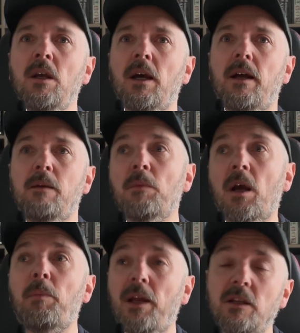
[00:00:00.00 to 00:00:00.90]
And in my
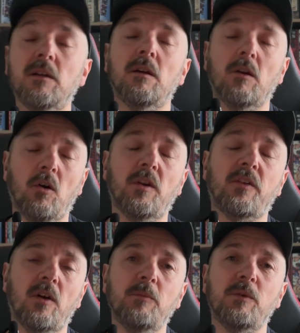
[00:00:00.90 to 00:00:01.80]
opinion, a lot of the
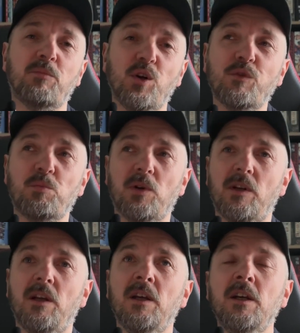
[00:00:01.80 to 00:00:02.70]
times improve upon it.